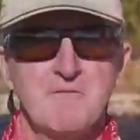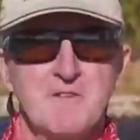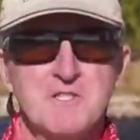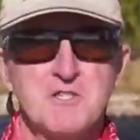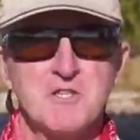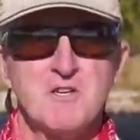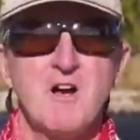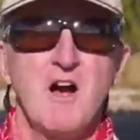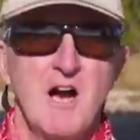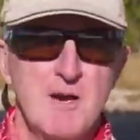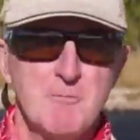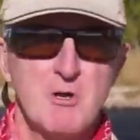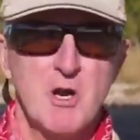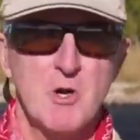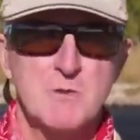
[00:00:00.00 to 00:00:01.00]
Fisher. I'm
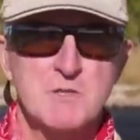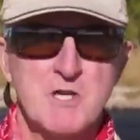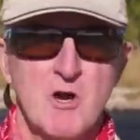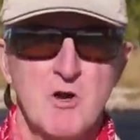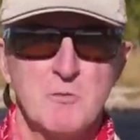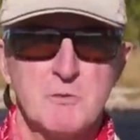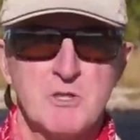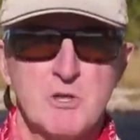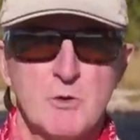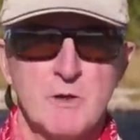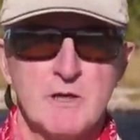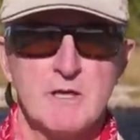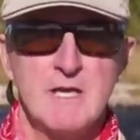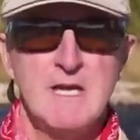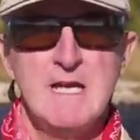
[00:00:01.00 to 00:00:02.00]
your host, Colin McKeown.
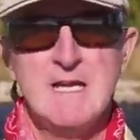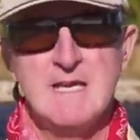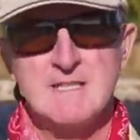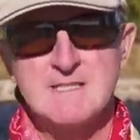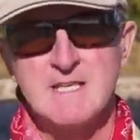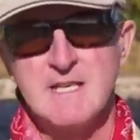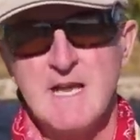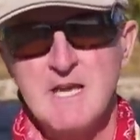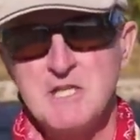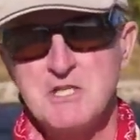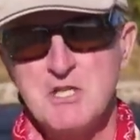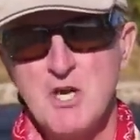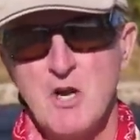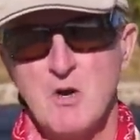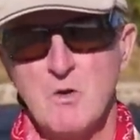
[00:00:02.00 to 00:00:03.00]
In today's
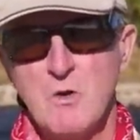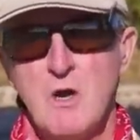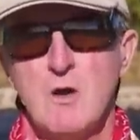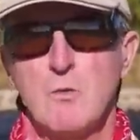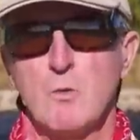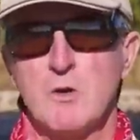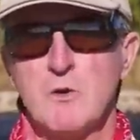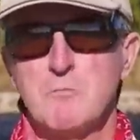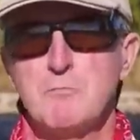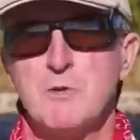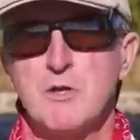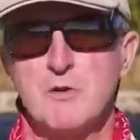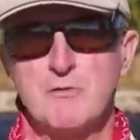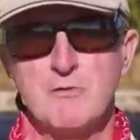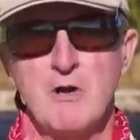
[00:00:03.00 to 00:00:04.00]
show, we're in
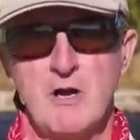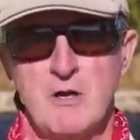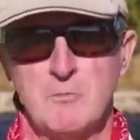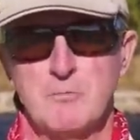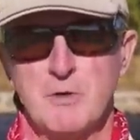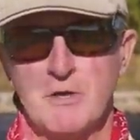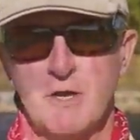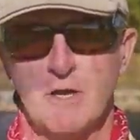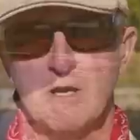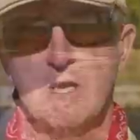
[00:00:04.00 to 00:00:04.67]
beautiful Alberta.